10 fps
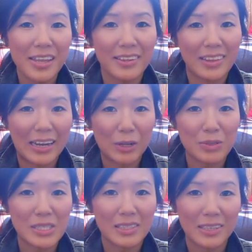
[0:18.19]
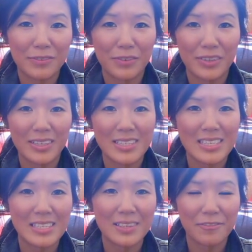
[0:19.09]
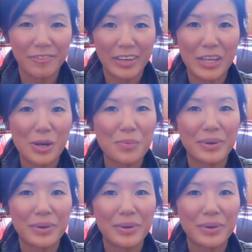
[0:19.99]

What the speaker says: the lighting was good for this video,